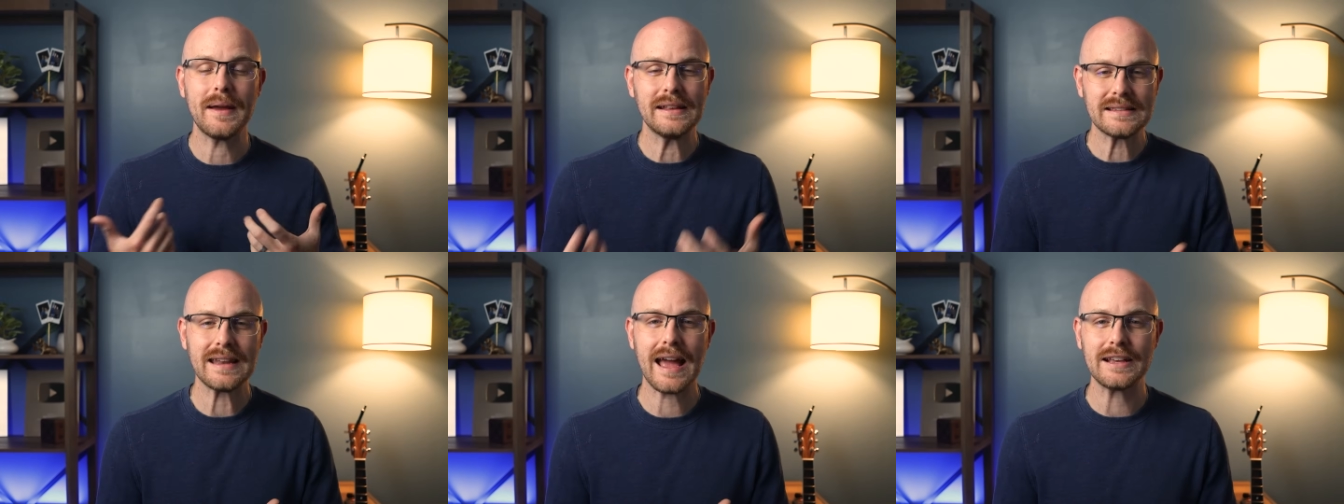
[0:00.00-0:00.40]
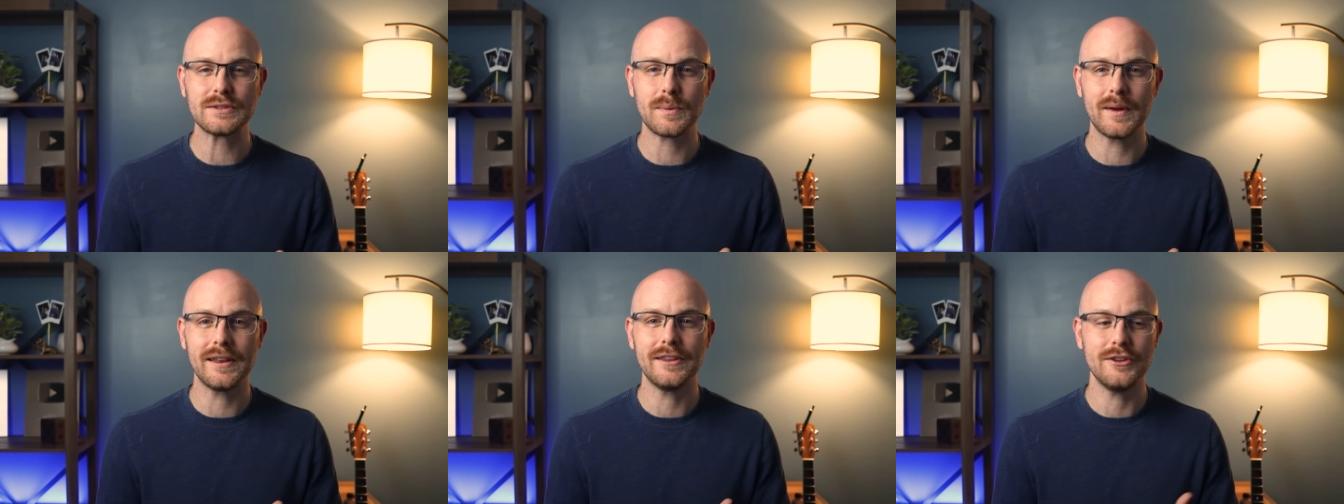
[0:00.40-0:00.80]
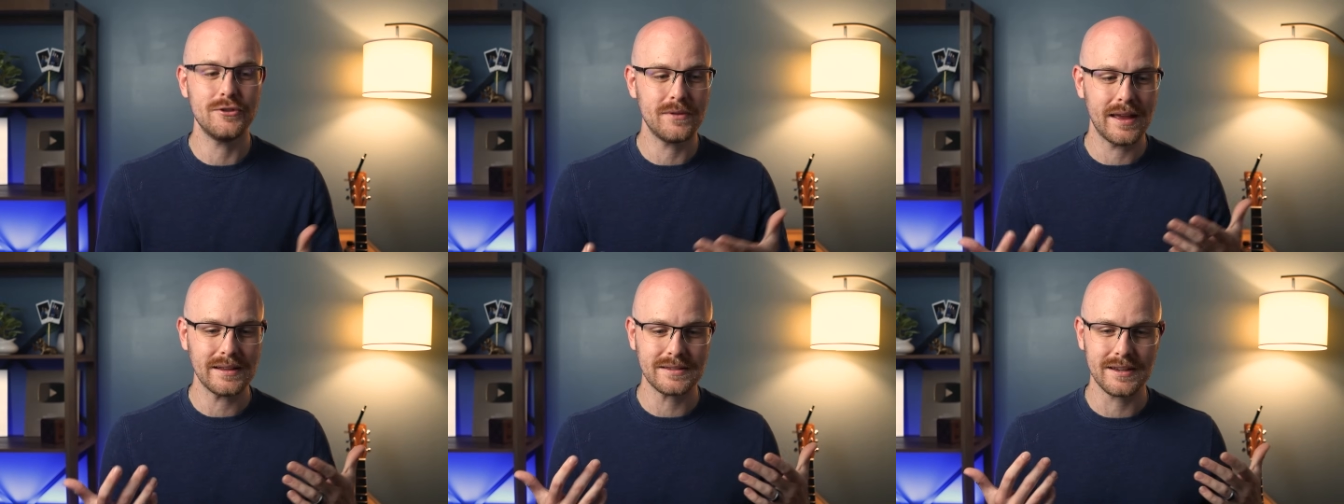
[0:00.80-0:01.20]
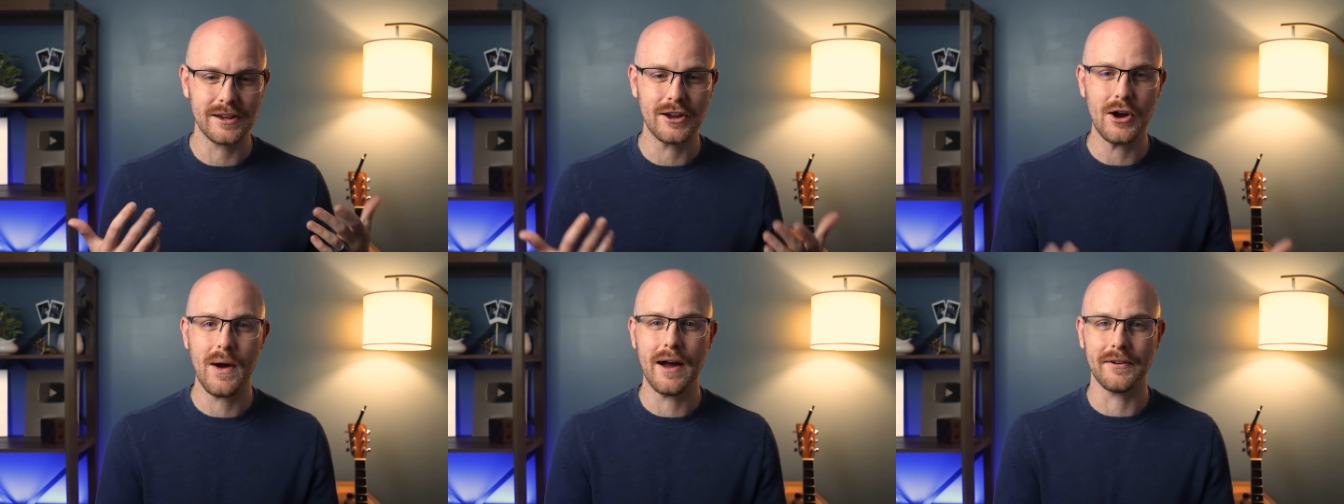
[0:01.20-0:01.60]
It's nice when you get to
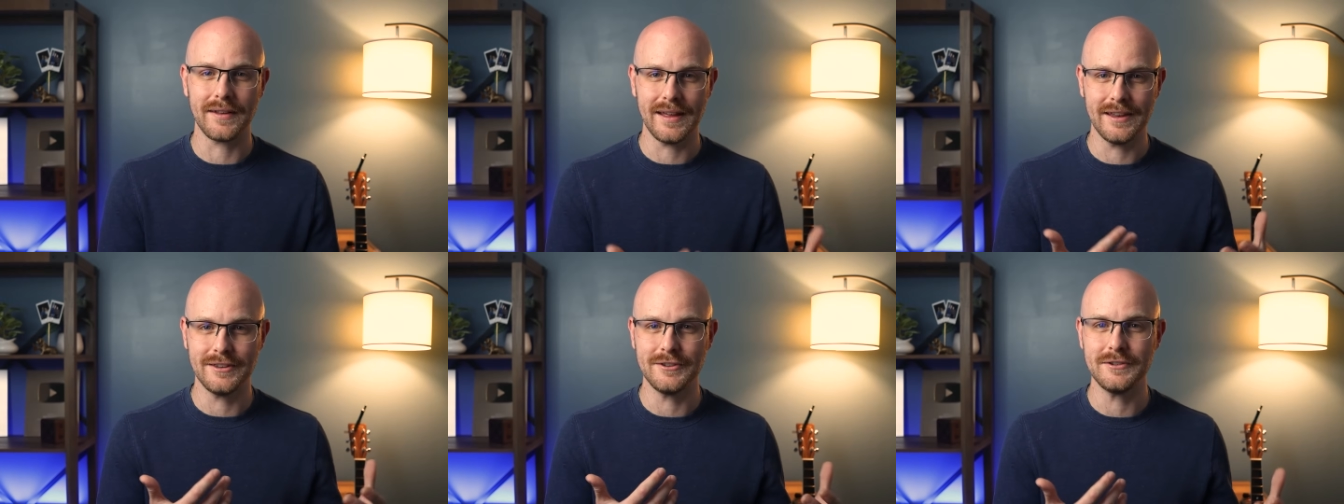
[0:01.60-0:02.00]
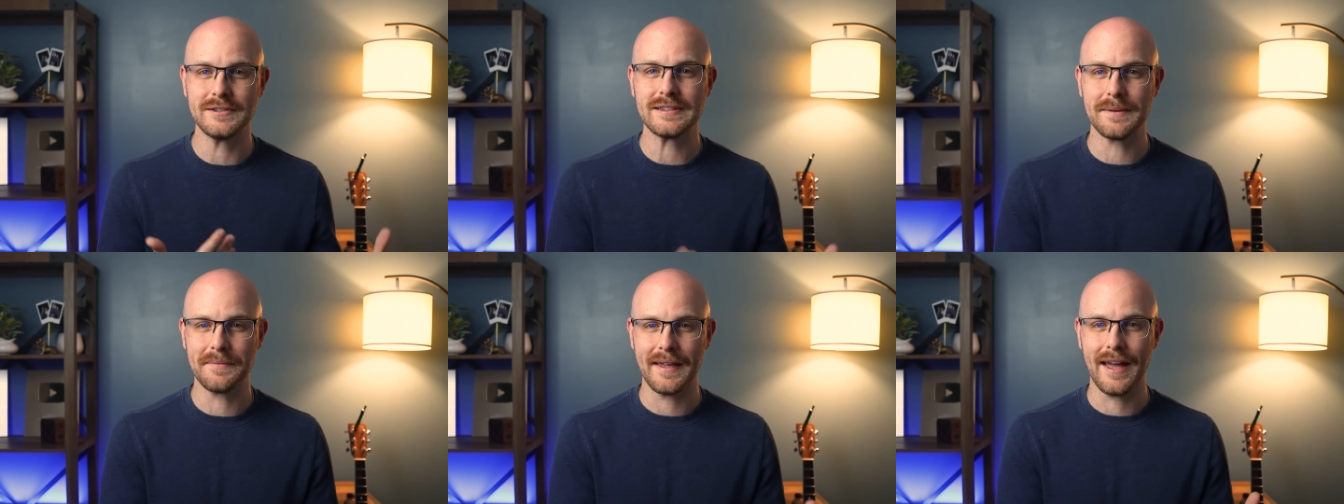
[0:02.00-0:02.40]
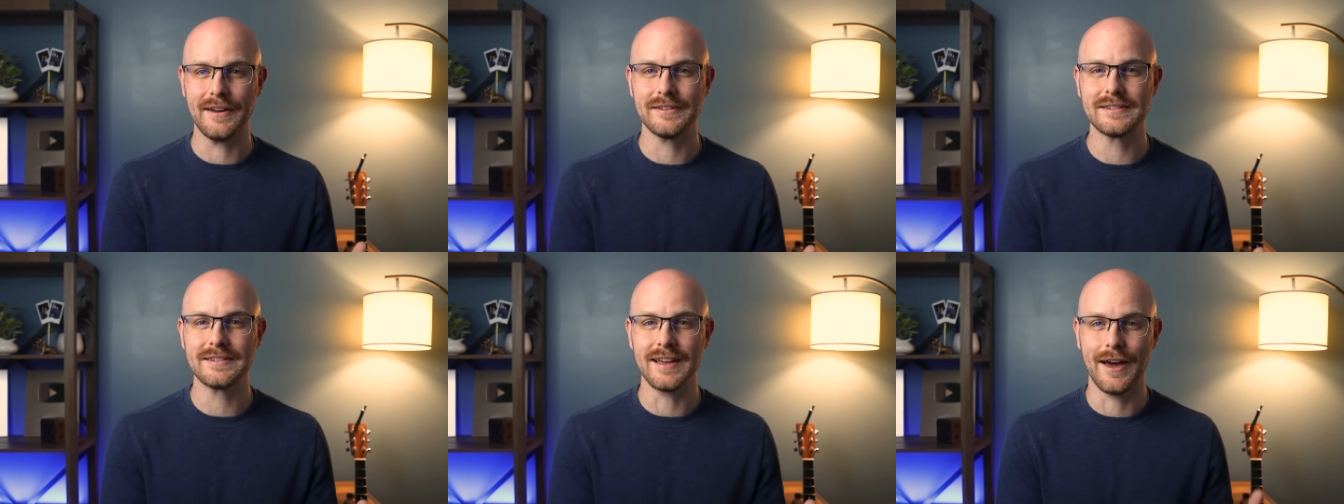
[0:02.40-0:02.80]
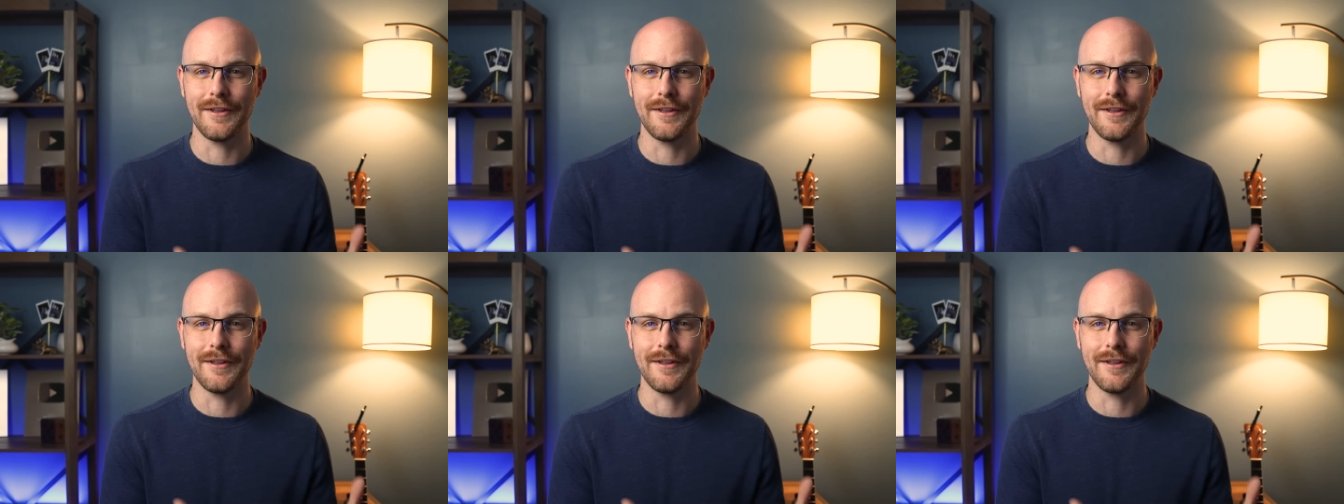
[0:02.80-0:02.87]
go out and do something else